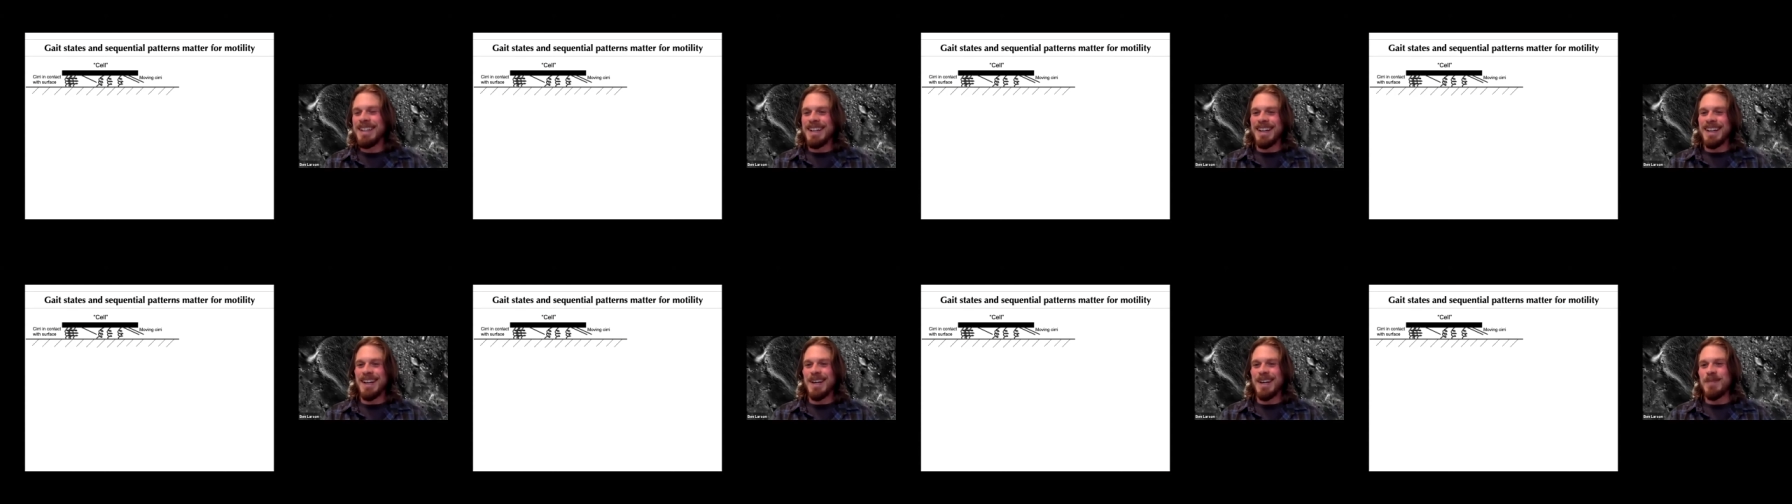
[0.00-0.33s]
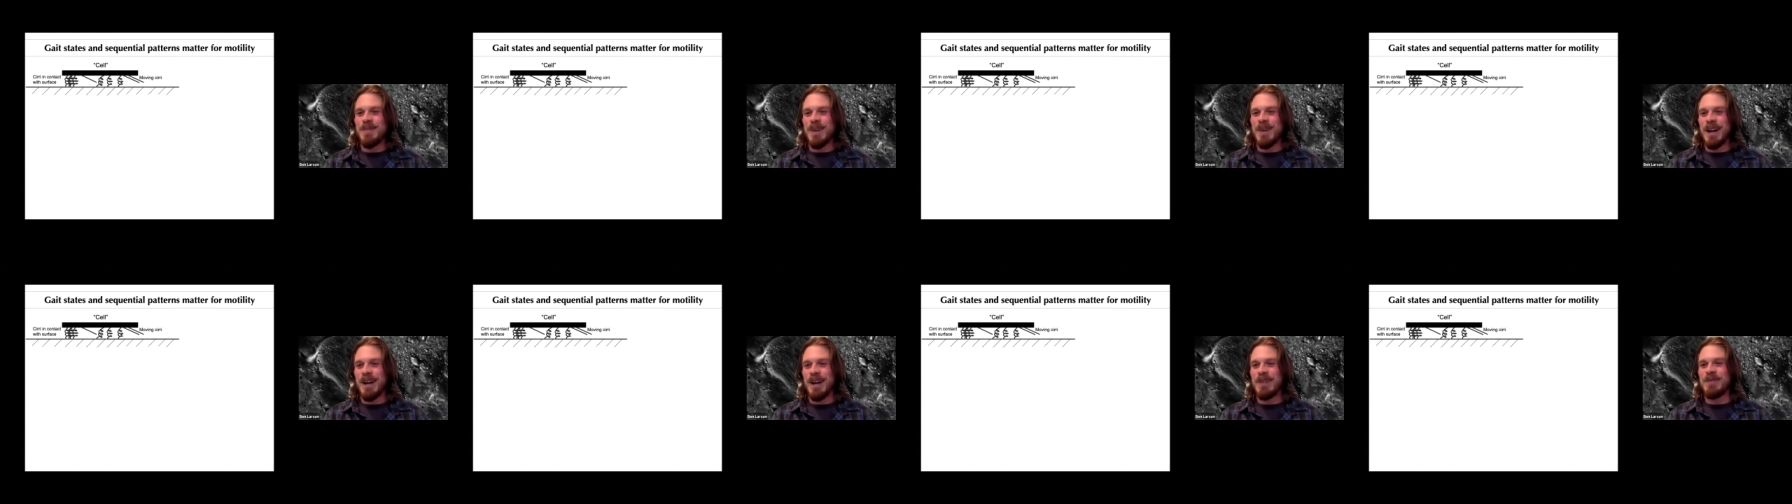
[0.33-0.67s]

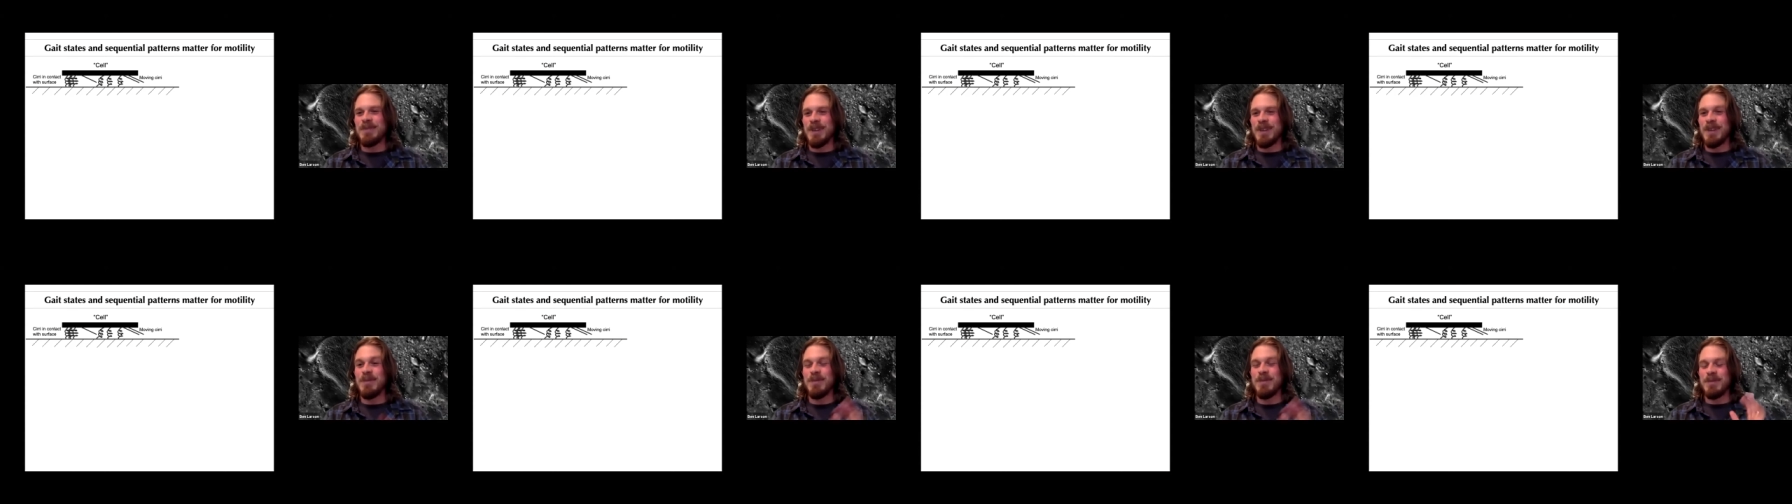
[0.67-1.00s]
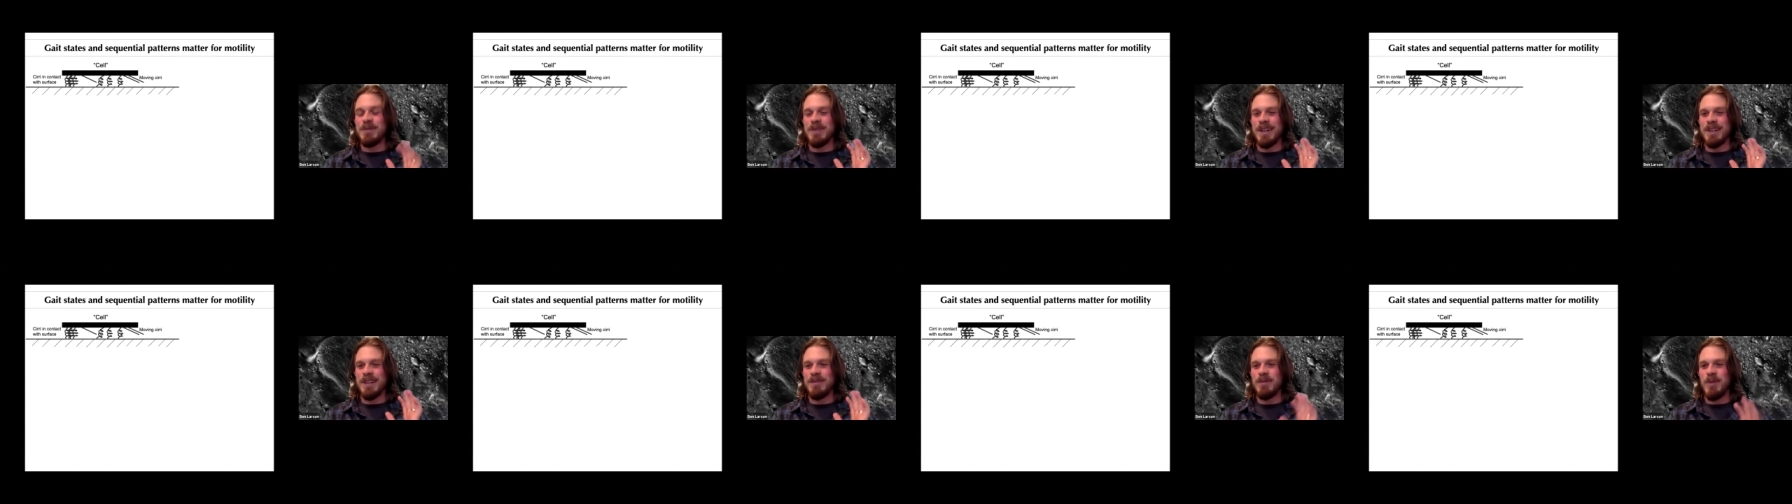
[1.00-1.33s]
um, of, of,
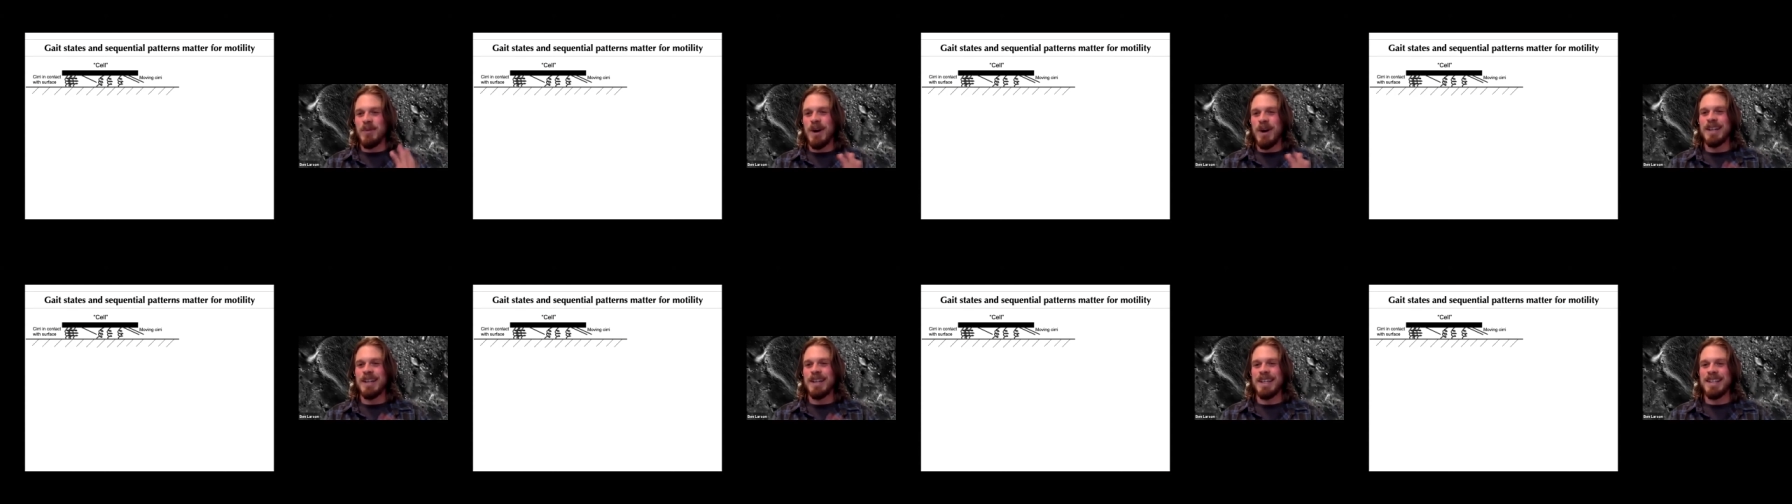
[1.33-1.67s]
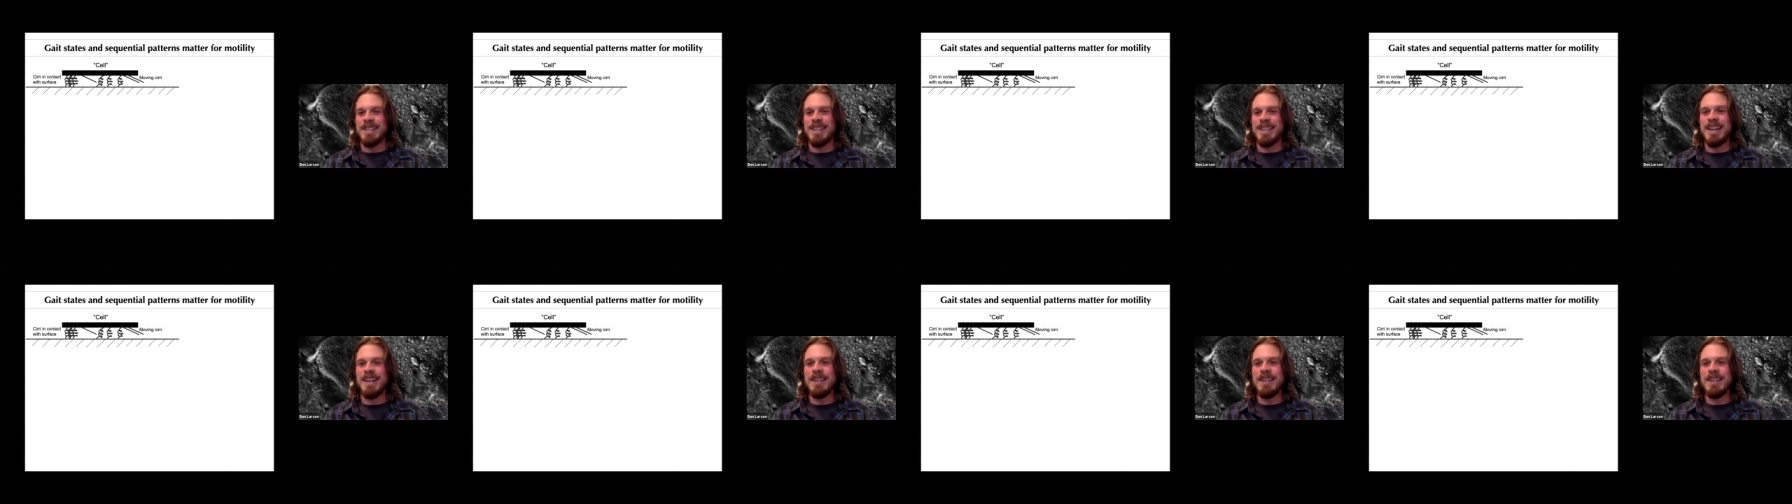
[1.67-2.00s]
of, walking
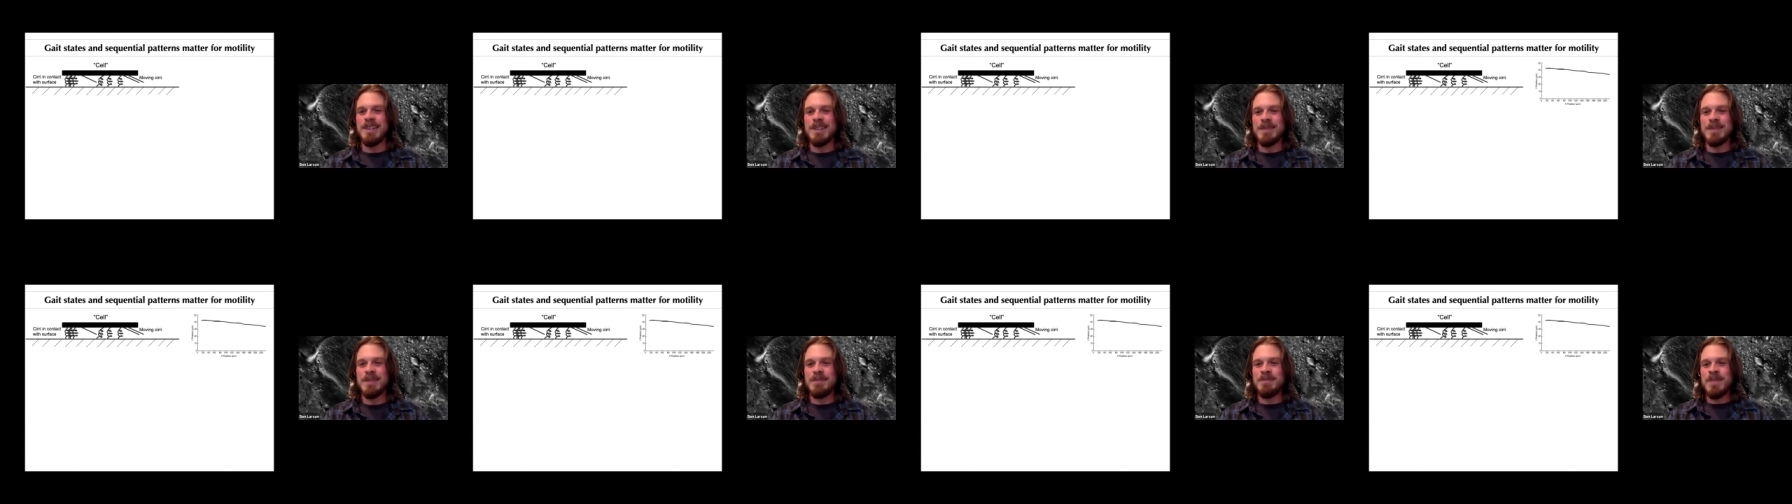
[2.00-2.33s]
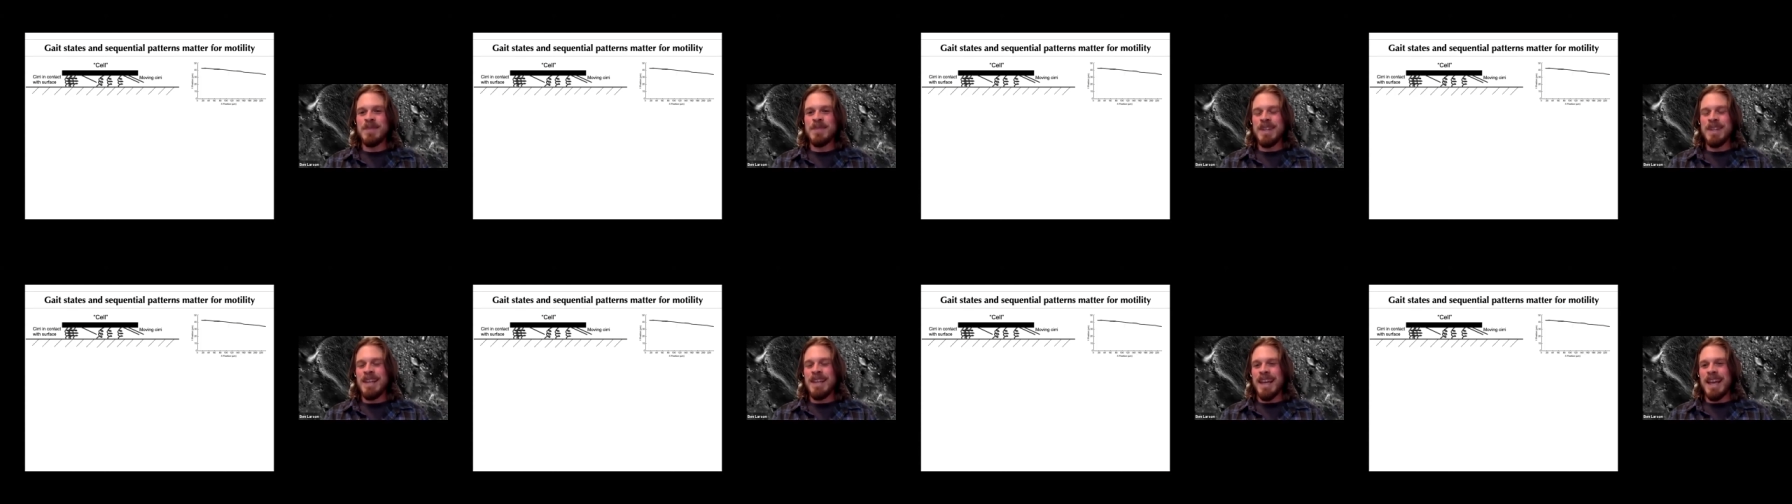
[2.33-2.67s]
cells
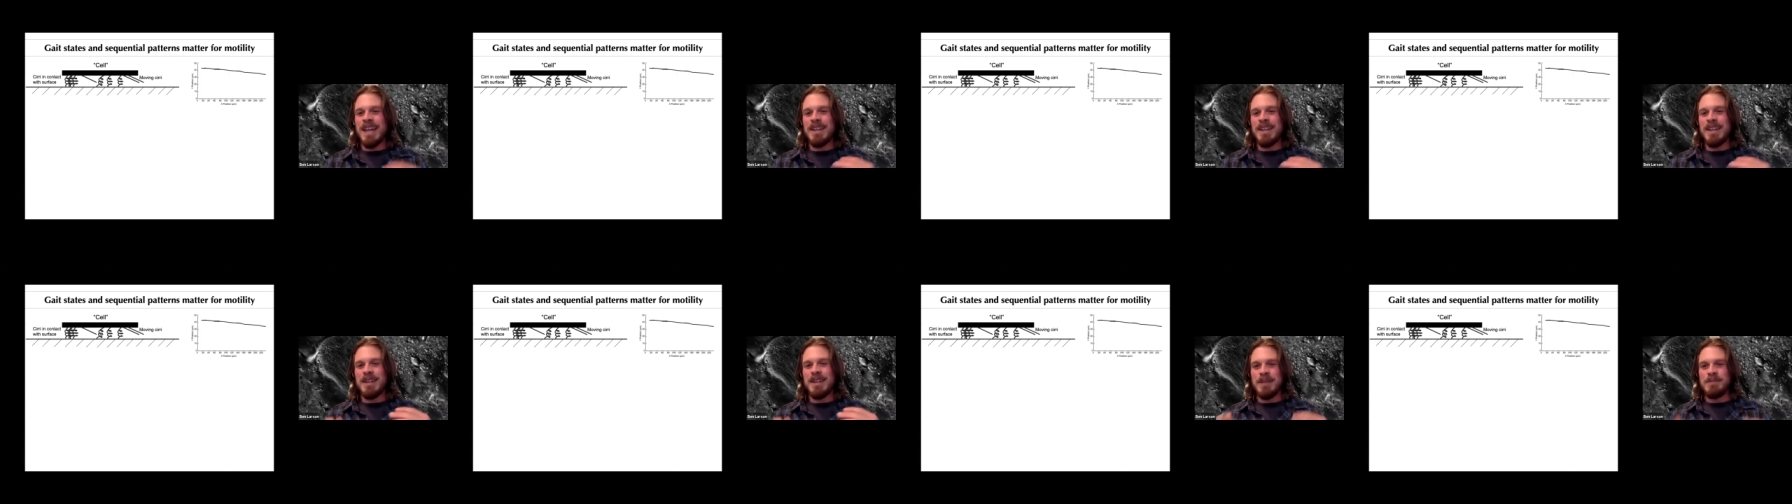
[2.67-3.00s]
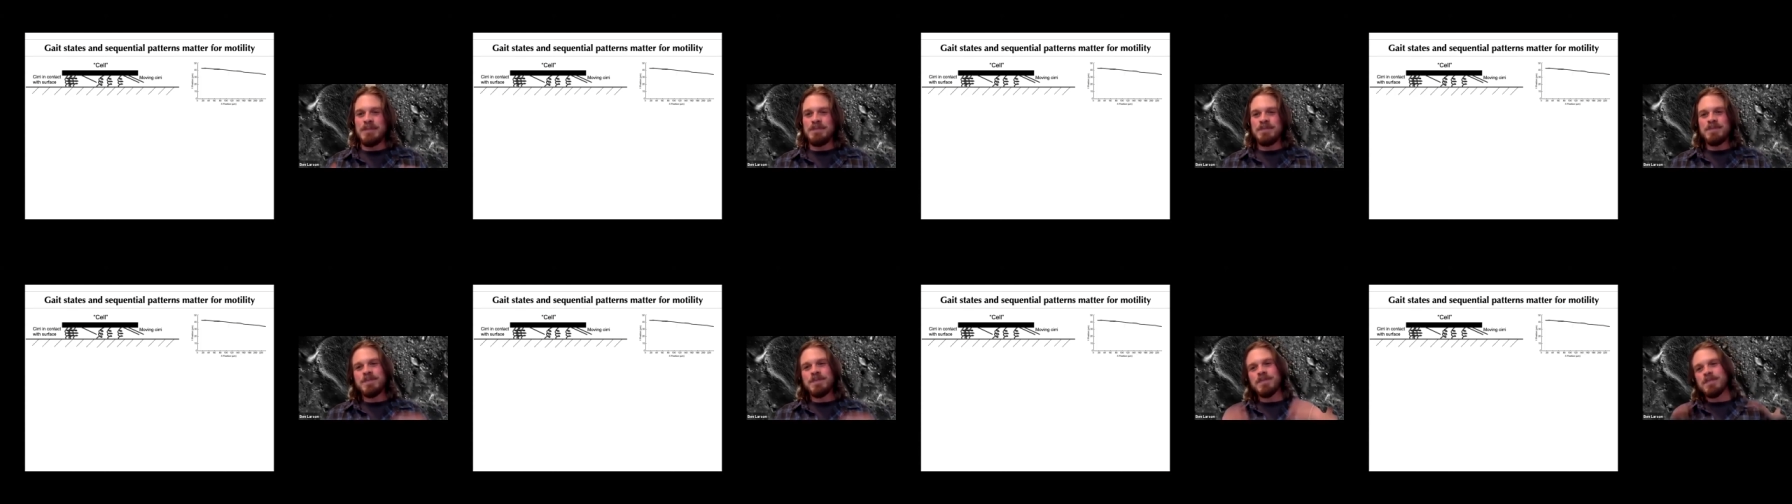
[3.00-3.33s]
and um,